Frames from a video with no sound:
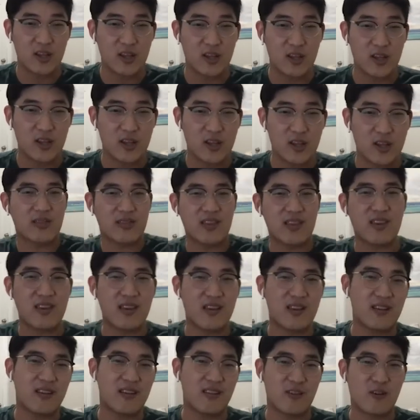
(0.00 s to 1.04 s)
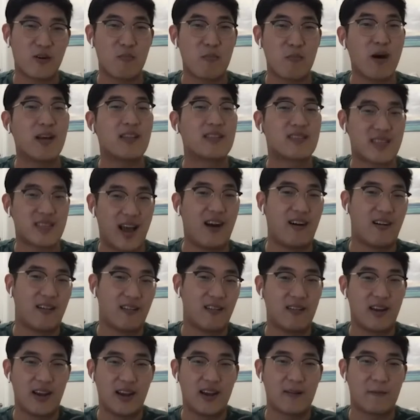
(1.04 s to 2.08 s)
you're going to be thinking months
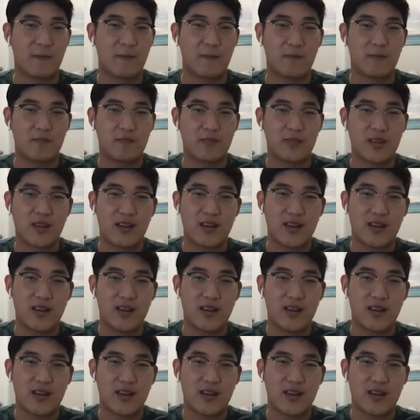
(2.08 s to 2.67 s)
out, right?